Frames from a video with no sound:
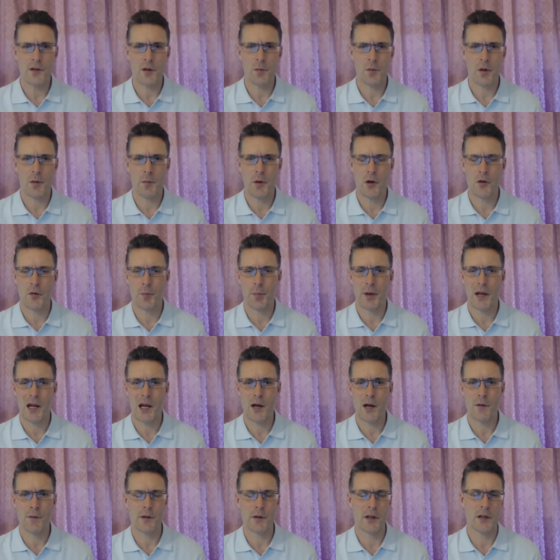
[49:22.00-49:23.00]
of the most
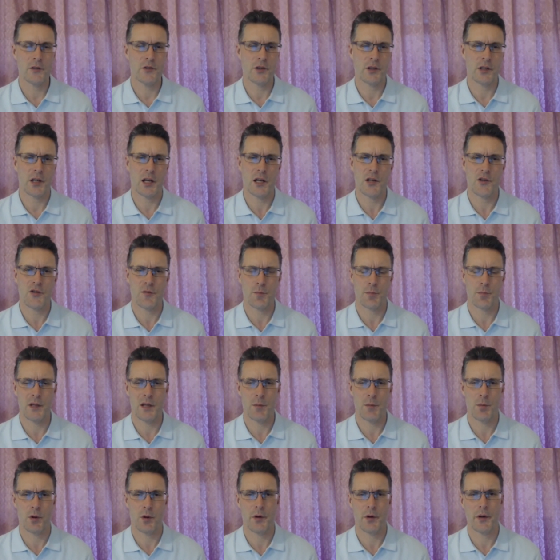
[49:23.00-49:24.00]
powerful education
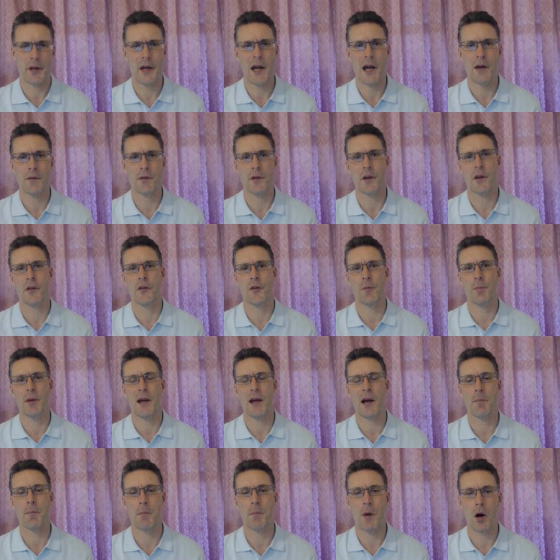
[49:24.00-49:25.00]
people can have is
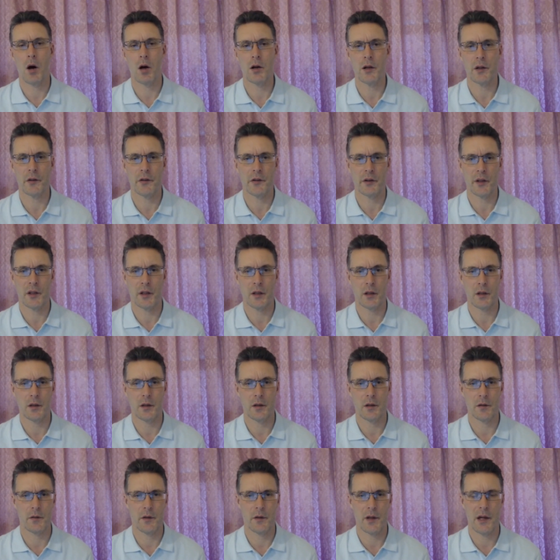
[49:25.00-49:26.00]
about marketing
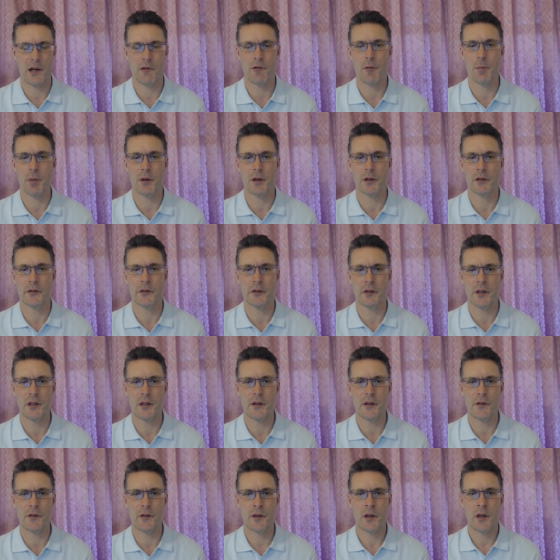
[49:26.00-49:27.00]
their
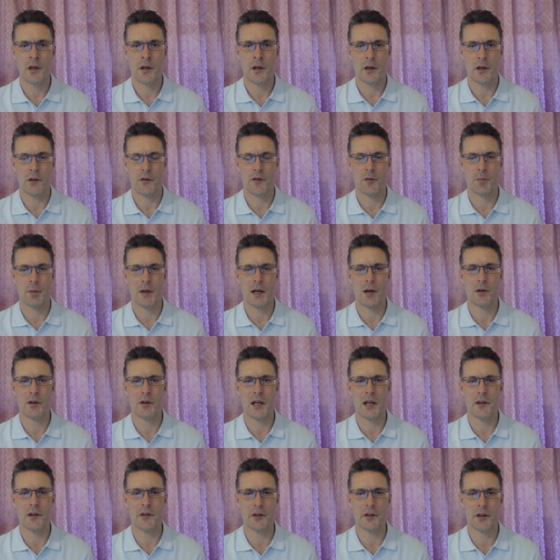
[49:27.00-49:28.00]
abilities it's about
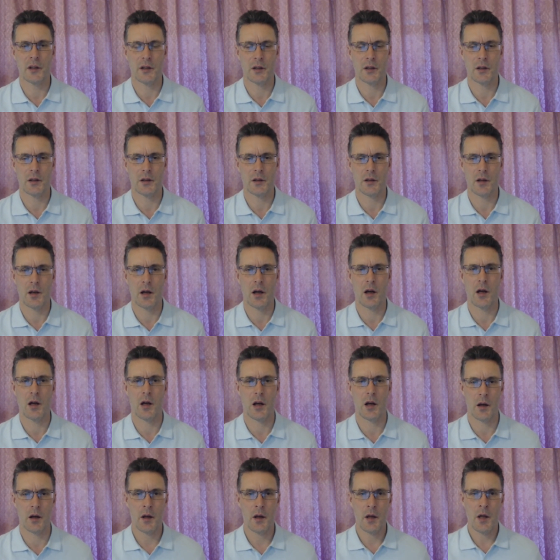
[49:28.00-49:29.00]
getting,
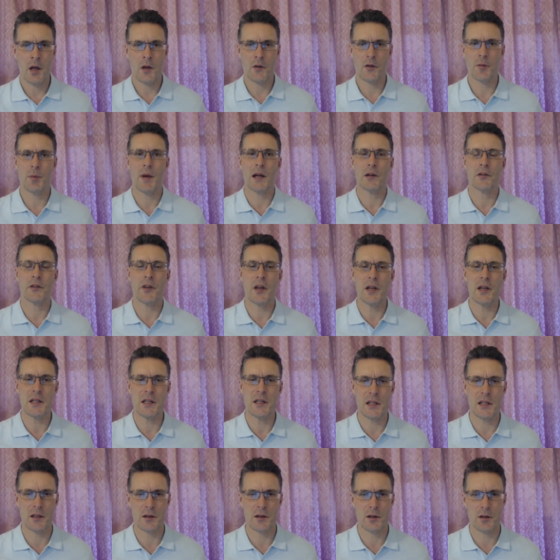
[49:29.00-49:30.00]
uh, it's about
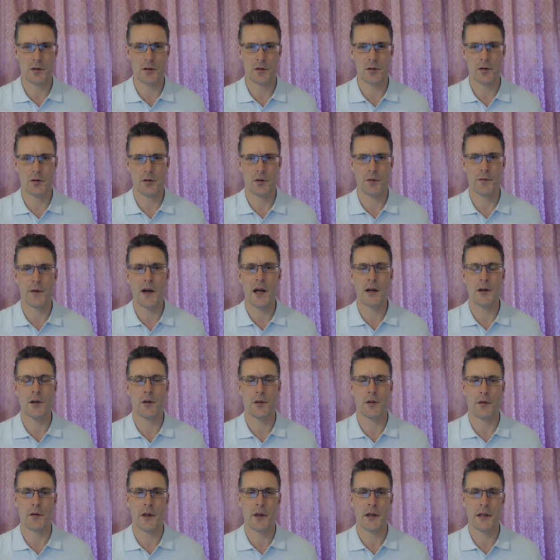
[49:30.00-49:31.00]
taking the
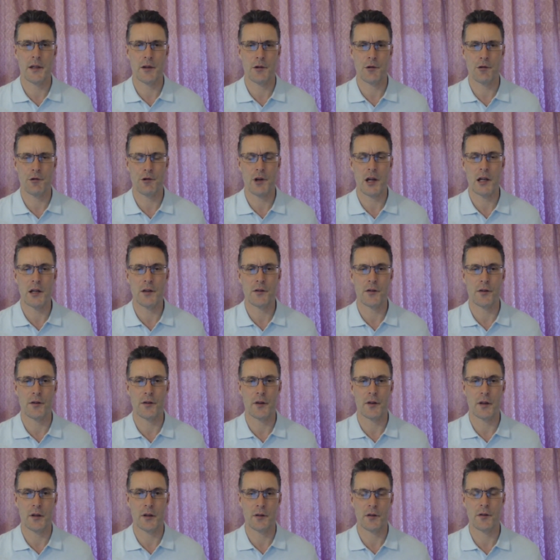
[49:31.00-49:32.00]
value that they can create
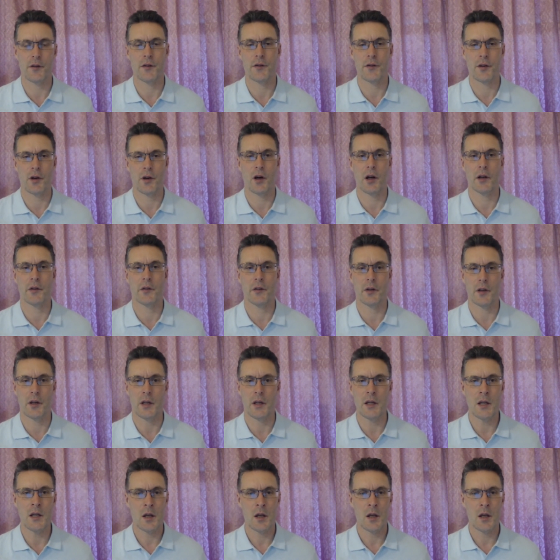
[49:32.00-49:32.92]
in society